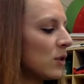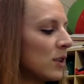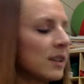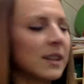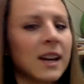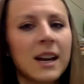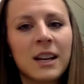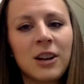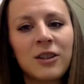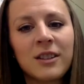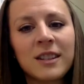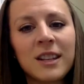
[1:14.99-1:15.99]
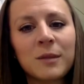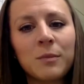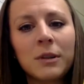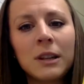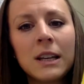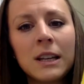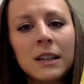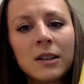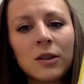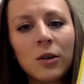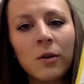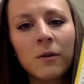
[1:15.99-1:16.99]
There's a sign here that says, "Please
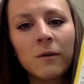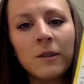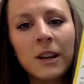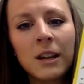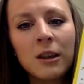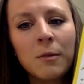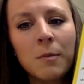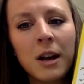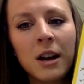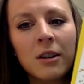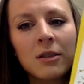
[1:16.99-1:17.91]
don't feed the bears."